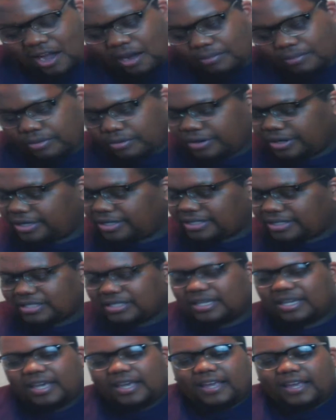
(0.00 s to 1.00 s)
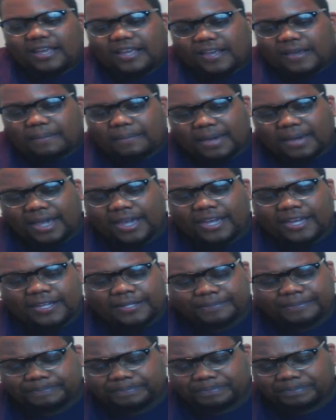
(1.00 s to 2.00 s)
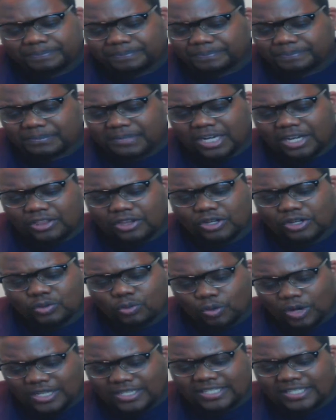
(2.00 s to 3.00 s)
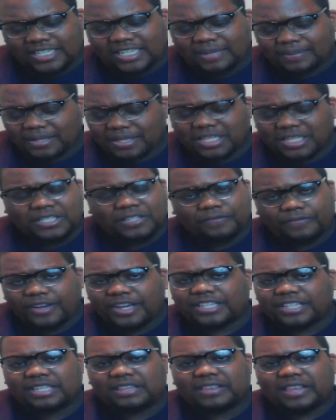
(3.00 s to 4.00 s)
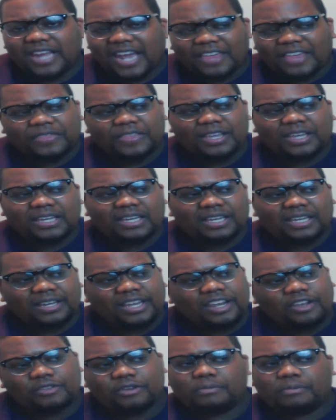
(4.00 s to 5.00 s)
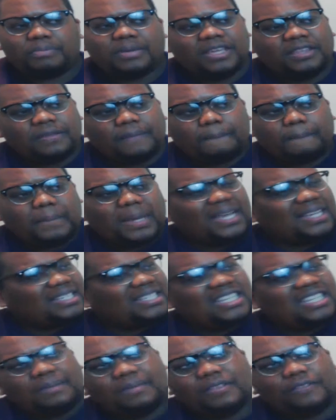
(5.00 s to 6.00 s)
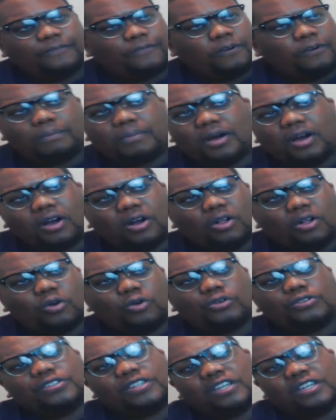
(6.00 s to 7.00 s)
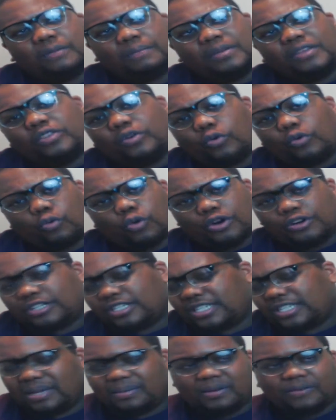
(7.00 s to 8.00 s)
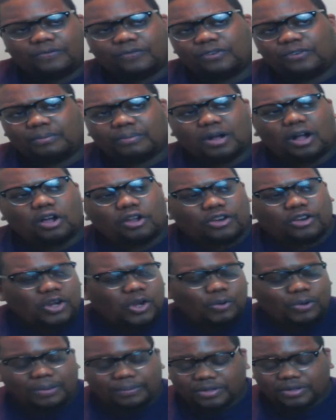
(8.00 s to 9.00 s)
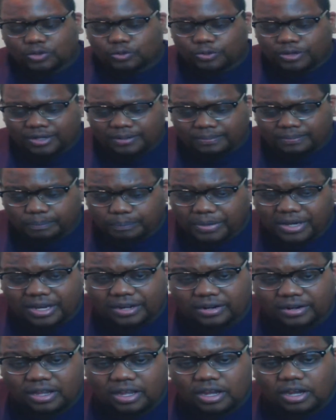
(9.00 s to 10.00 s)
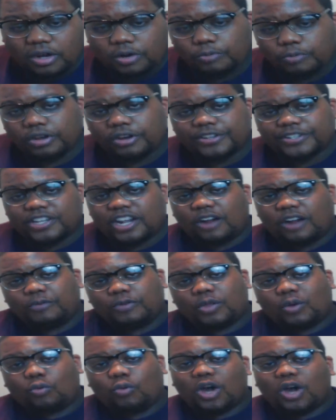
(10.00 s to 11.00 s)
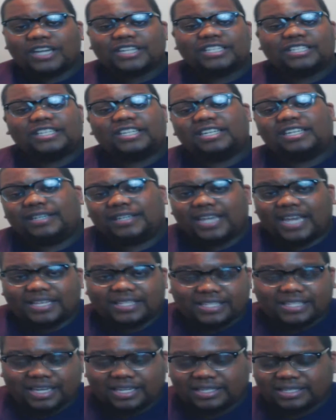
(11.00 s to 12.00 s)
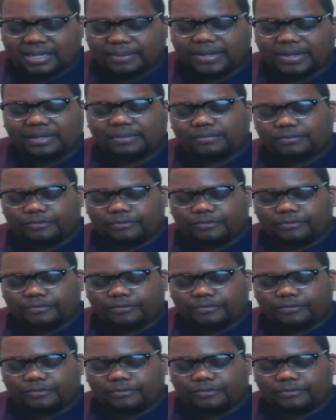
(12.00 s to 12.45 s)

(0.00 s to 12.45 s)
Cowboys. And man, there's one team in this division that I think can either be the best team in football or is going to be the worst team in football. No in between. But we're going to start off with the Washington Redskins.